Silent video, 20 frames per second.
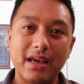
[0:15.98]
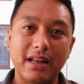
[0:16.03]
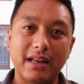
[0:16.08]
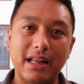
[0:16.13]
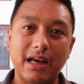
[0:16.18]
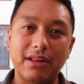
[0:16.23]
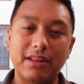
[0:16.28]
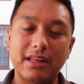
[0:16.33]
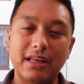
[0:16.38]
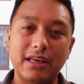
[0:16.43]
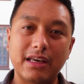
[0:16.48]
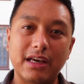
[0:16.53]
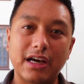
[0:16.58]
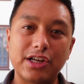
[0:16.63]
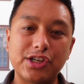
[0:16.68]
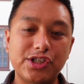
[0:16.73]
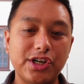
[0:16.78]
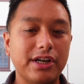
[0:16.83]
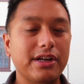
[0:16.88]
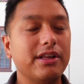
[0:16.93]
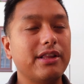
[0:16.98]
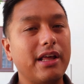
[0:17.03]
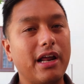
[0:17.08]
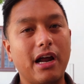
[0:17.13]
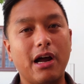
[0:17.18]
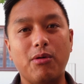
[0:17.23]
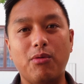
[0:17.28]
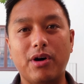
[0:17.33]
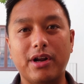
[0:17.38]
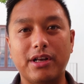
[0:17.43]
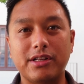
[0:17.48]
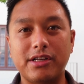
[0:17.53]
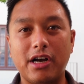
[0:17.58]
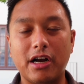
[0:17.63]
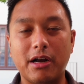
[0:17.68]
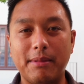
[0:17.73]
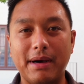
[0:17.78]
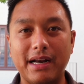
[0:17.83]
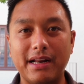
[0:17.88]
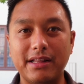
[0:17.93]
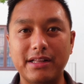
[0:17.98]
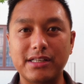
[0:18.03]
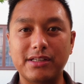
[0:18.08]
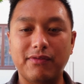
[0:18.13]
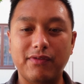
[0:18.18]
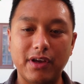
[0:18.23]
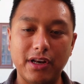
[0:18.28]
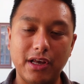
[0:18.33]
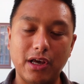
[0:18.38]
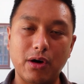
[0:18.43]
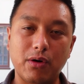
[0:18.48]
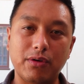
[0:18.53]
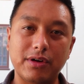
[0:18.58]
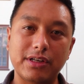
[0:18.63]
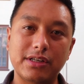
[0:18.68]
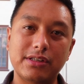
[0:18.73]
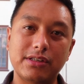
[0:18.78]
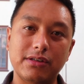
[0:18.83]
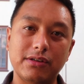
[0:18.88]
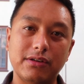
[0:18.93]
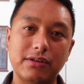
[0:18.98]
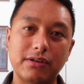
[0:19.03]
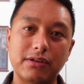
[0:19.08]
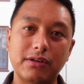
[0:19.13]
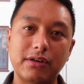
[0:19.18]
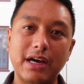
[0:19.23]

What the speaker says: Now, the agenda that I want to talk about in this video is to